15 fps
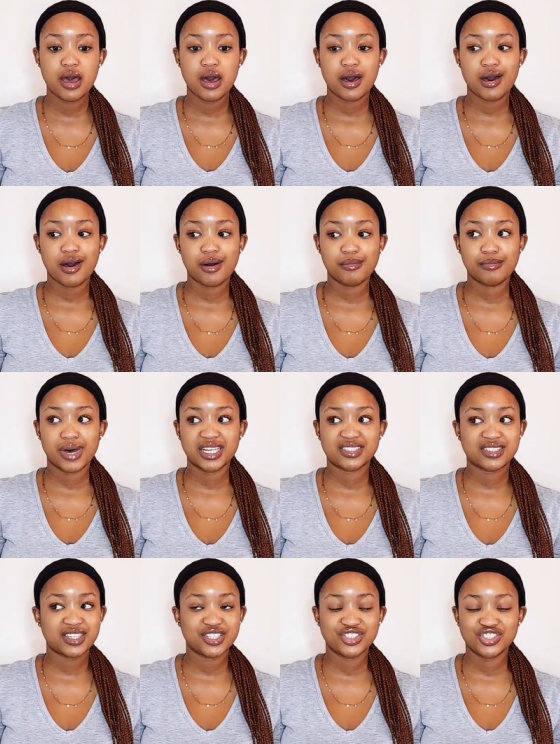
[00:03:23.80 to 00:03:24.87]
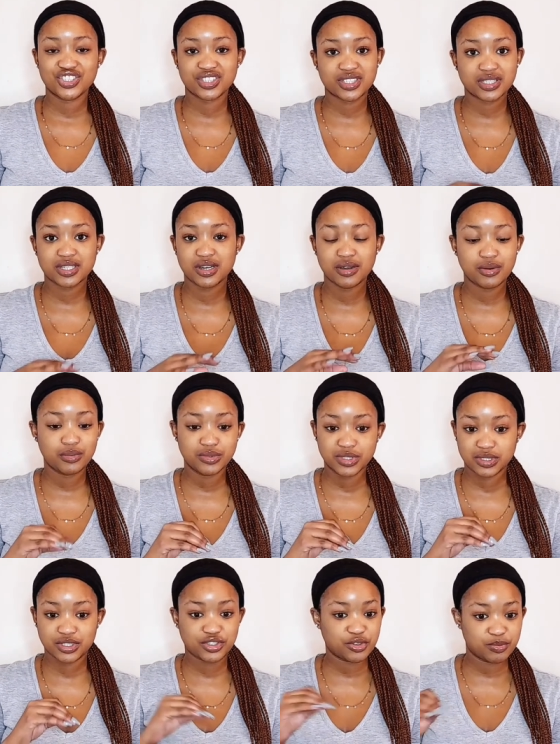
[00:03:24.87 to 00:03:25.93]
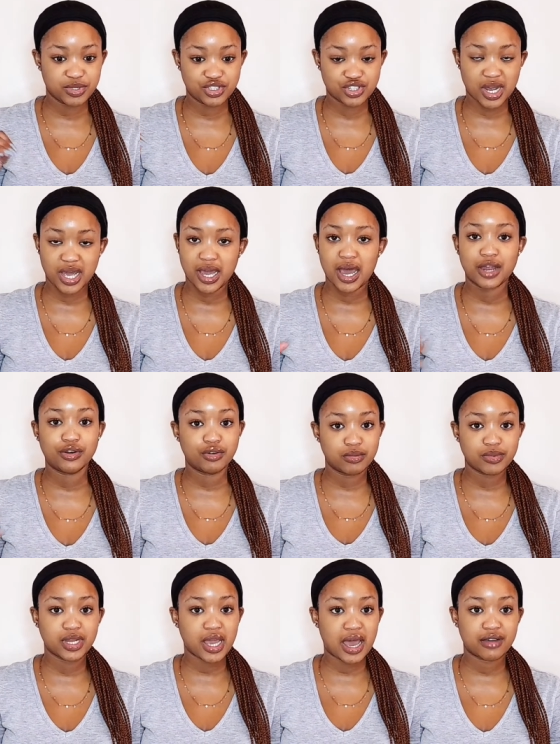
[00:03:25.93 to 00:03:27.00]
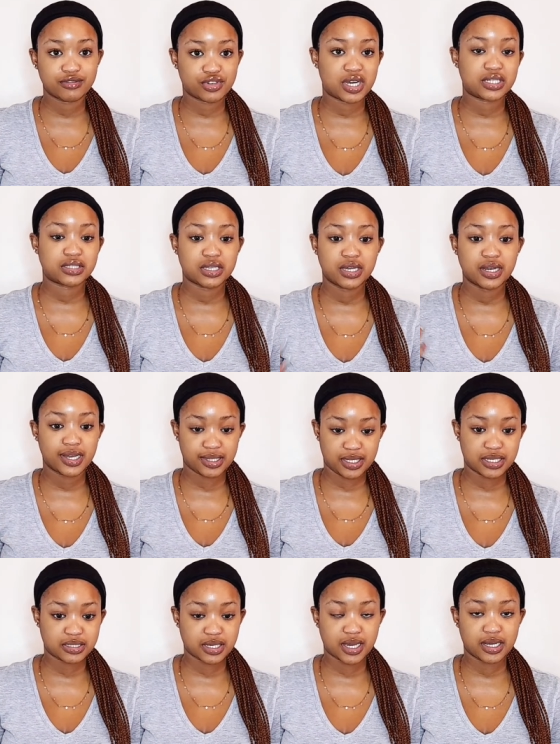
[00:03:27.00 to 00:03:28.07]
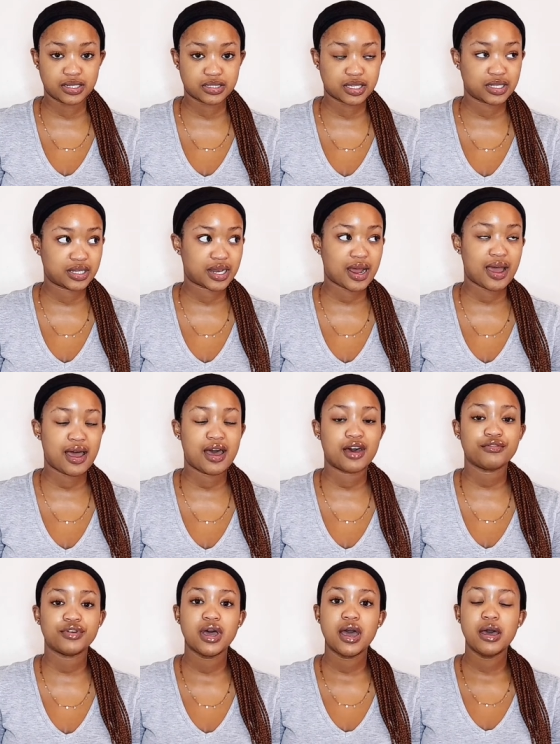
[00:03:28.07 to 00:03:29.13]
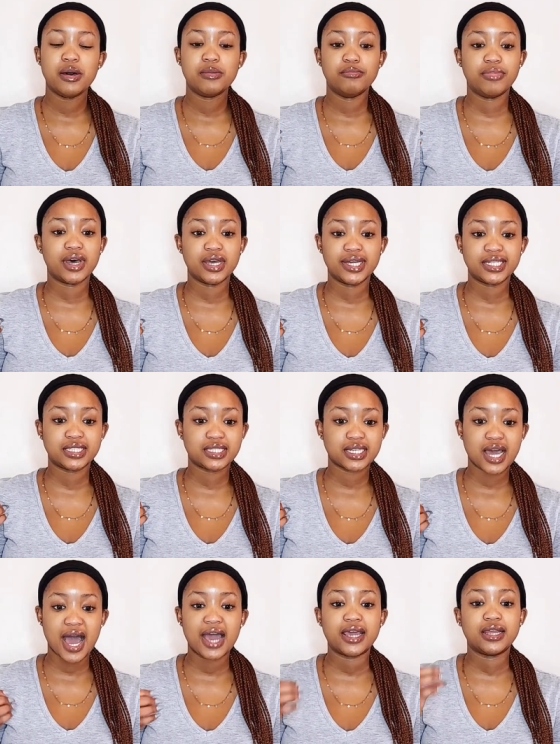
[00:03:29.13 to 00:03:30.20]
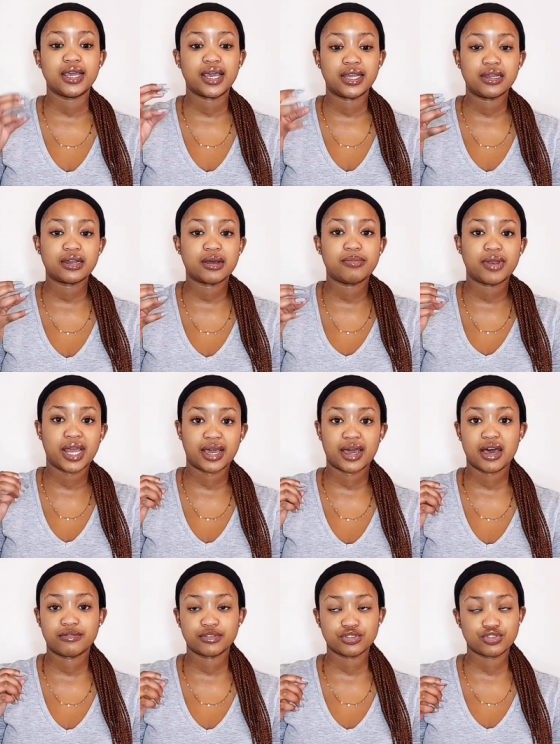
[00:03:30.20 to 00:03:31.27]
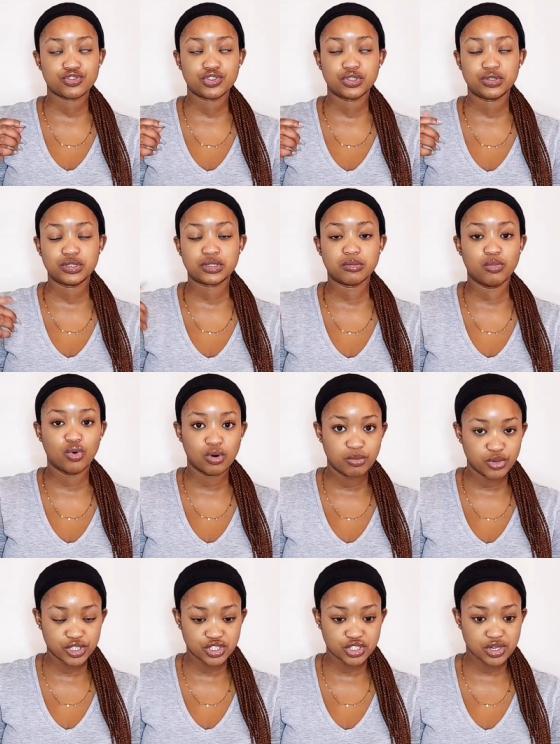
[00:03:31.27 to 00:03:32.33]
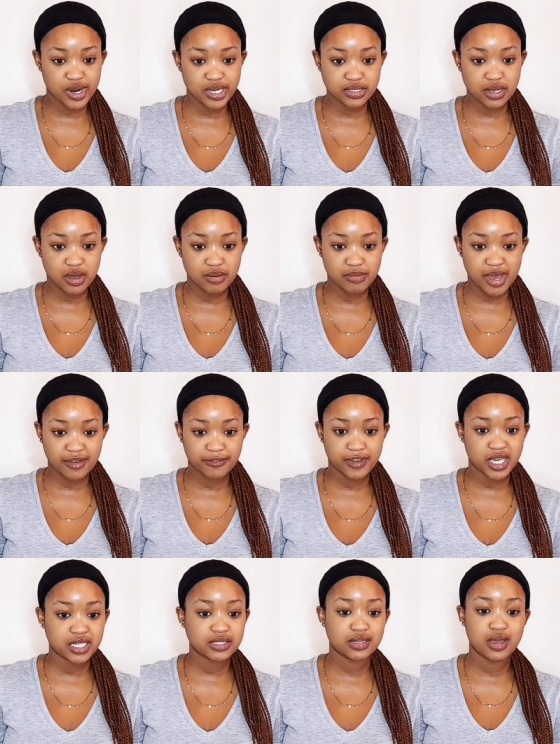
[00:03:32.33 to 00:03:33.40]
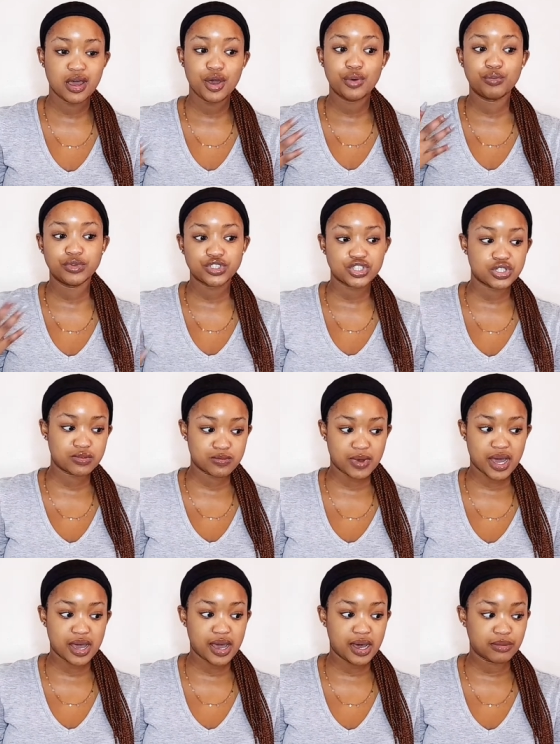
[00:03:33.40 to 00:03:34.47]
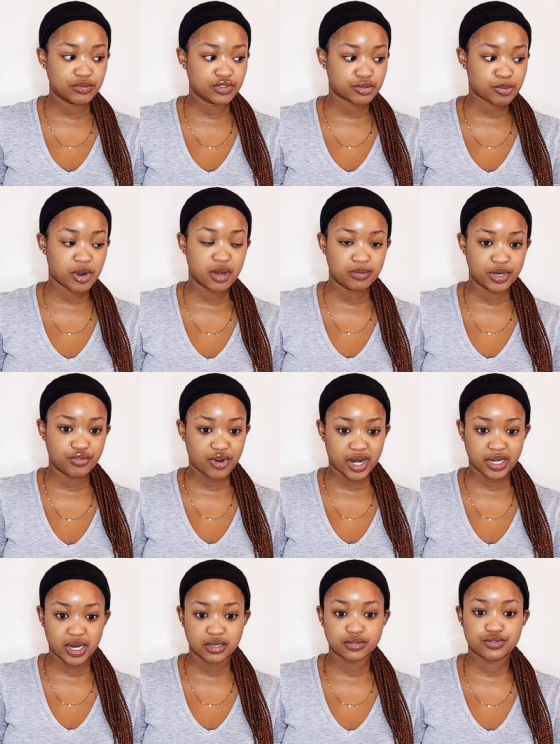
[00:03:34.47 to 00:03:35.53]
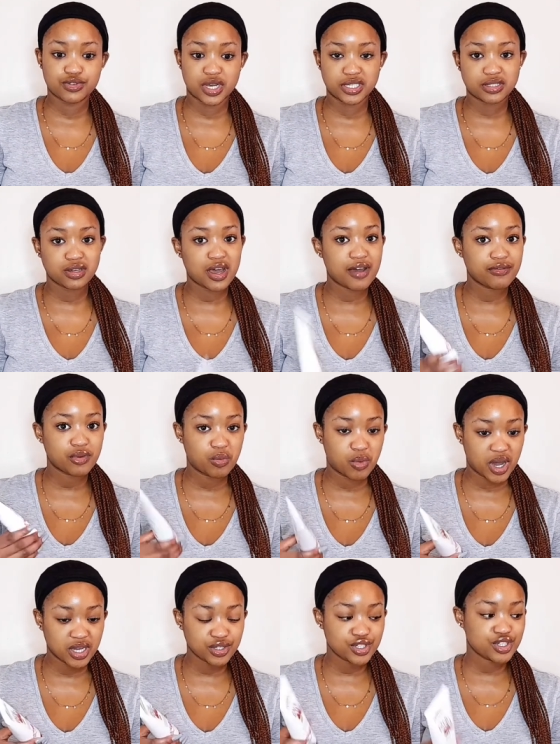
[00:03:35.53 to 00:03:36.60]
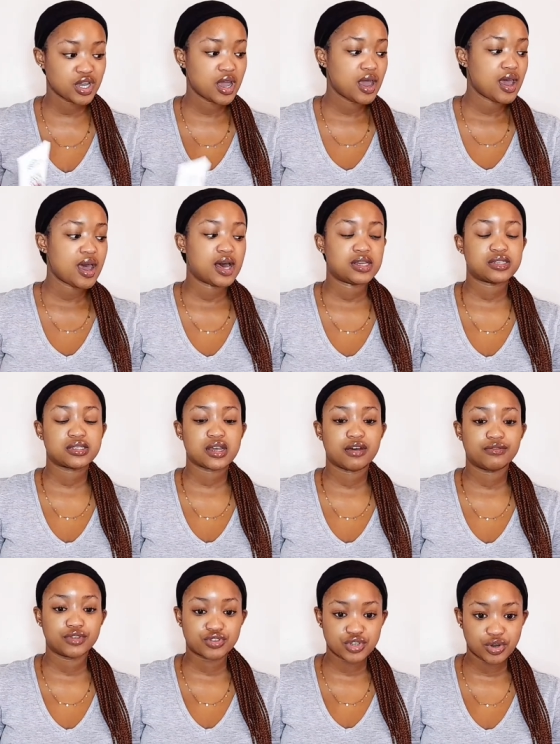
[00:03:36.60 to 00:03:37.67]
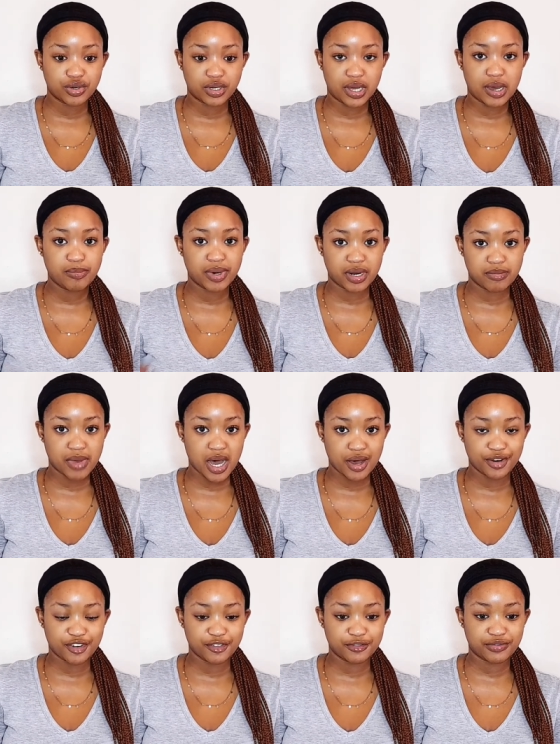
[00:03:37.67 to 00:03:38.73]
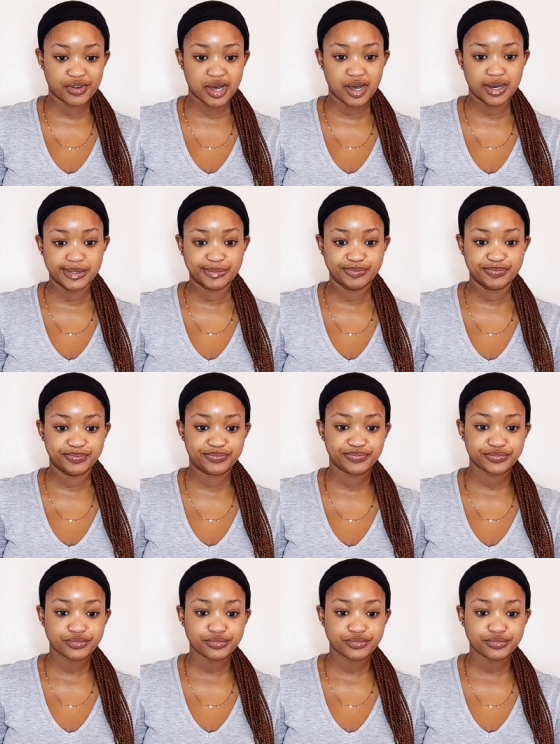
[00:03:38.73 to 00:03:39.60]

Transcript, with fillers: um, my skin just was super dry I normally have dry skin like that's the kind of skin that I have but I ended up like having to use more moisturizer on my face which is why I most probably ran out so I still have a wash and I still have the toner but I'm out of um,